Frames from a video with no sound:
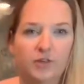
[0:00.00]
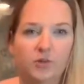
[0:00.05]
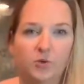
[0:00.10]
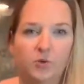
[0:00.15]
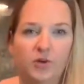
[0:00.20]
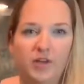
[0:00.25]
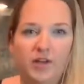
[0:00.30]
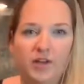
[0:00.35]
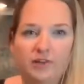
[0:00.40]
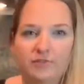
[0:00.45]
We
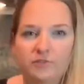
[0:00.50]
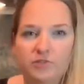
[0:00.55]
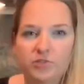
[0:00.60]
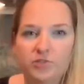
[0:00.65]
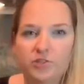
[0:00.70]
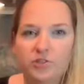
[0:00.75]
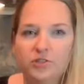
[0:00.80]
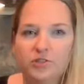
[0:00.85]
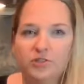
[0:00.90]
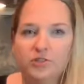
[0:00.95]
have
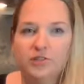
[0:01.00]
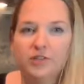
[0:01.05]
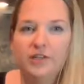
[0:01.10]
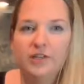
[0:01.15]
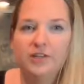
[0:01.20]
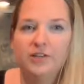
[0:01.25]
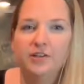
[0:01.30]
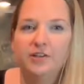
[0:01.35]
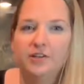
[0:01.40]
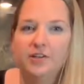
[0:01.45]
Sugar
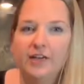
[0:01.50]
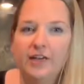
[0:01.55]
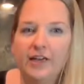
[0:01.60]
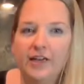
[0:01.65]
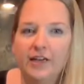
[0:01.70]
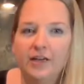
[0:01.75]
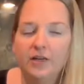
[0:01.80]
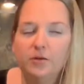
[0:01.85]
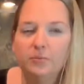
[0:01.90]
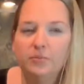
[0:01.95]
here
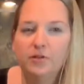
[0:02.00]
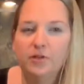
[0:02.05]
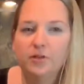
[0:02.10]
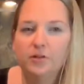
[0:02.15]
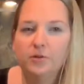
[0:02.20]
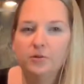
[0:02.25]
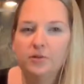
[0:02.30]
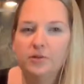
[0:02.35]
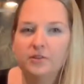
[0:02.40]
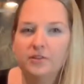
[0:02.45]
today, up here
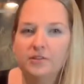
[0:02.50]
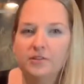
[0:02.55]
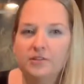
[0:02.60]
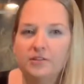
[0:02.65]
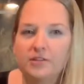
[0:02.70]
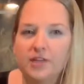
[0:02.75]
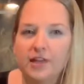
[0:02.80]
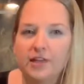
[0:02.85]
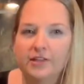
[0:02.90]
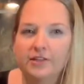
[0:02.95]
with
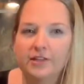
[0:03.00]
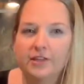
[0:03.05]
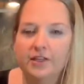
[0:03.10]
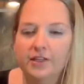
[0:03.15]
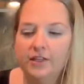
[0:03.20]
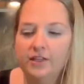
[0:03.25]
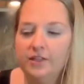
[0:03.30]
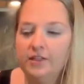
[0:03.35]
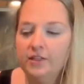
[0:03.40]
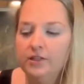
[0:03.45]

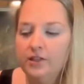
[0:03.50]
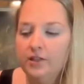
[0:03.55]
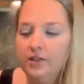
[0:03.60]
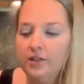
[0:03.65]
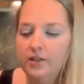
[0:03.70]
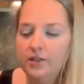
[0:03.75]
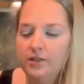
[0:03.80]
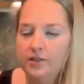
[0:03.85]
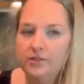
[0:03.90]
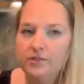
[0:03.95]
Stanley
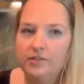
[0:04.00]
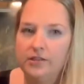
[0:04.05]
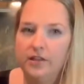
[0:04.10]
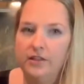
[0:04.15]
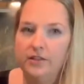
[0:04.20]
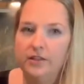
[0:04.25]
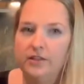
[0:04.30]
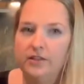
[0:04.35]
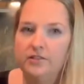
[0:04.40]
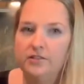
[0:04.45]
the
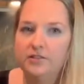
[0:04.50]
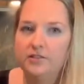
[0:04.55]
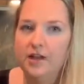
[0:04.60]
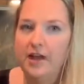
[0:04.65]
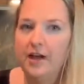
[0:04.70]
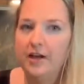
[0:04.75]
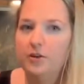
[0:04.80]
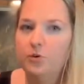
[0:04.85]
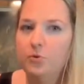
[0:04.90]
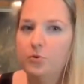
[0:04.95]
Studly
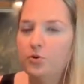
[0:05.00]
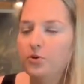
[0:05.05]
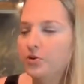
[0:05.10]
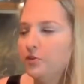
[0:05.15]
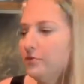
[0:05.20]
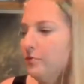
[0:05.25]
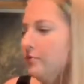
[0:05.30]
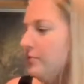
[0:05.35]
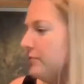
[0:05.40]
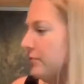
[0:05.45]
Staghorn